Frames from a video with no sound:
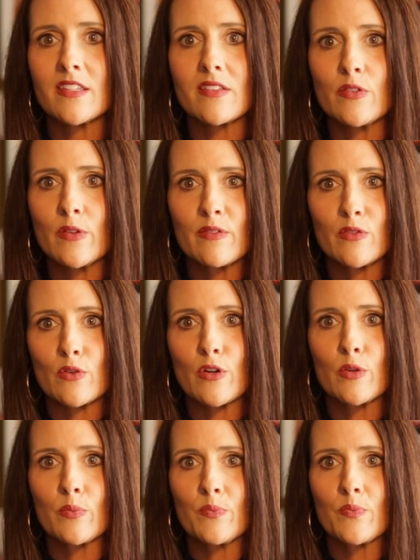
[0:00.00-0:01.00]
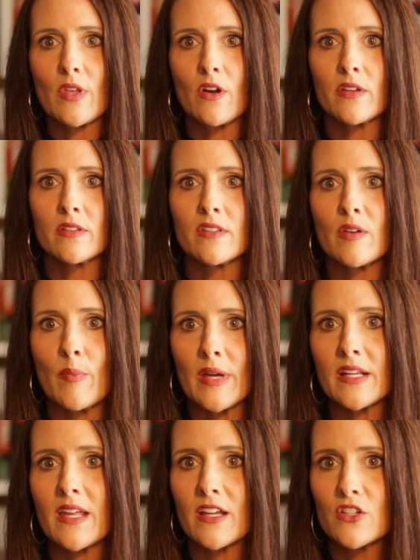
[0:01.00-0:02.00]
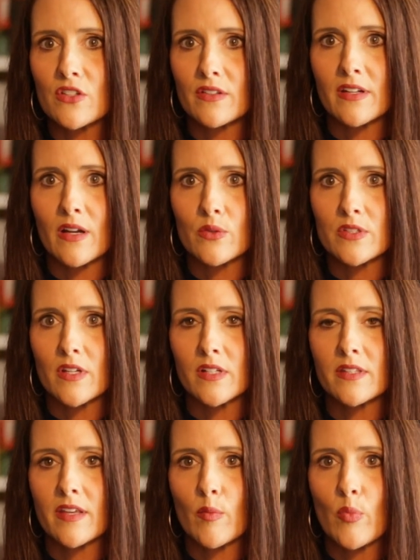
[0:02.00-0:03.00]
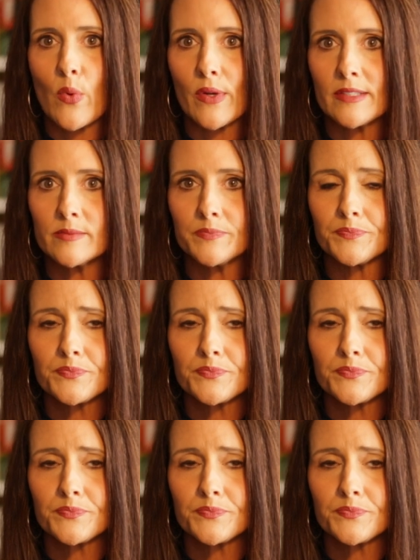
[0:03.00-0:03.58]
to the living room on the medication that I was on at that point.